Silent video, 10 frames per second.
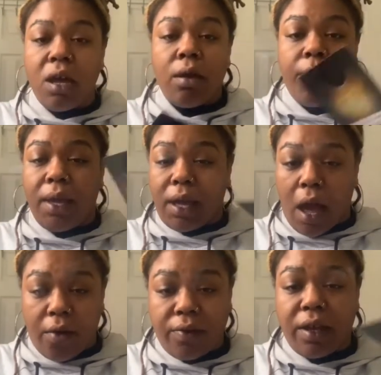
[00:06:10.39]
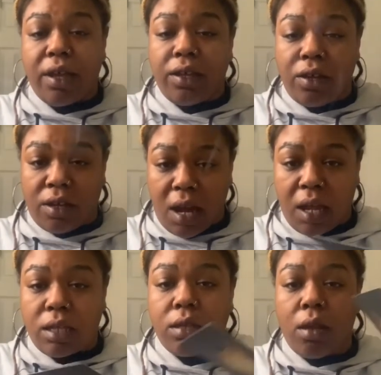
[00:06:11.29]
Being confident in your
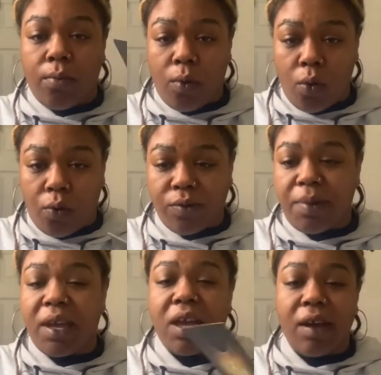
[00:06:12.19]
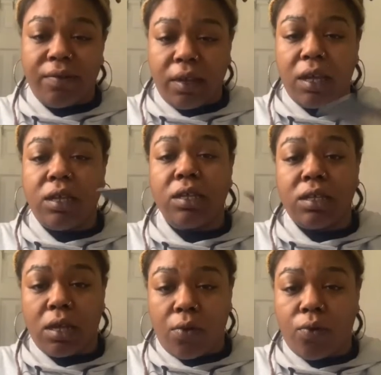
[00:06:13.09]
next move, being confident in
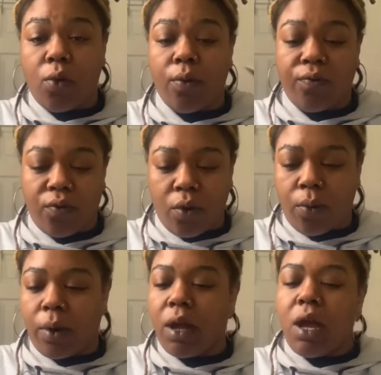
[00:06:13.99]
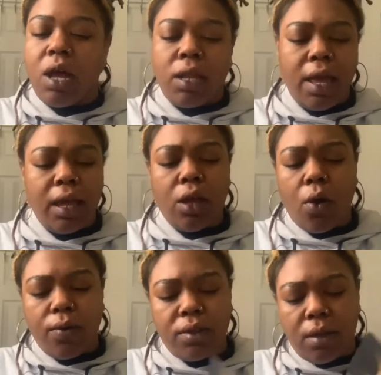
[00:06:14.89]
yourself going forward, letting
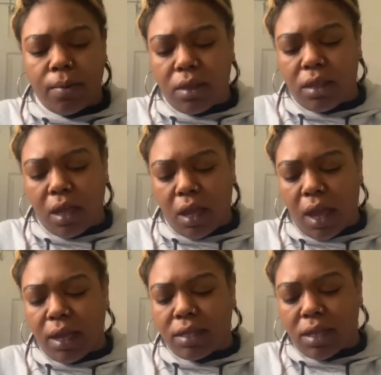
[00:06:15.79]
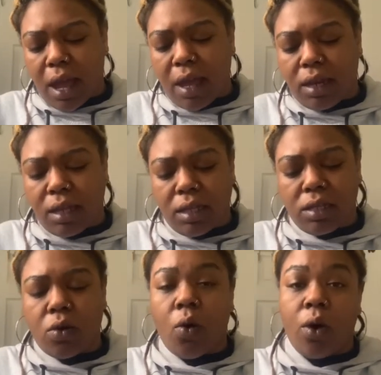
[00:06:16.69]
go of some of the anxieties,
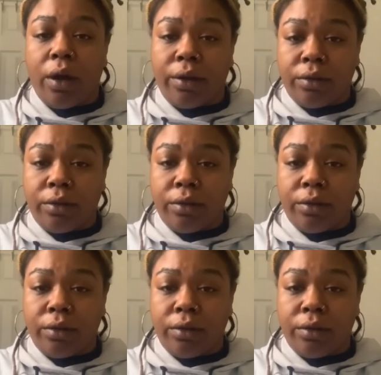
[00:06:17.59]
or,